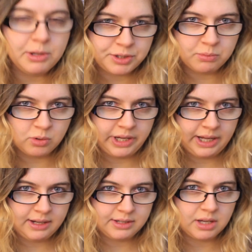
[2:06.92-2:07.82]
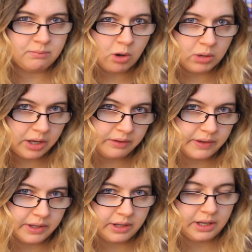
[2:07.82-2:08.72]
most mornings and roll
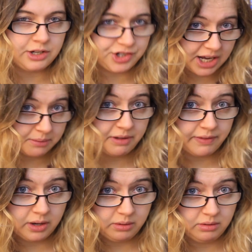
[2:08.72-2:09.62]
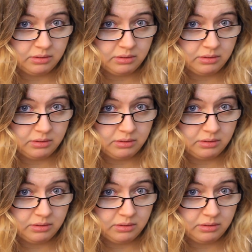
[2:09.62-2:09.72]
over and check my phone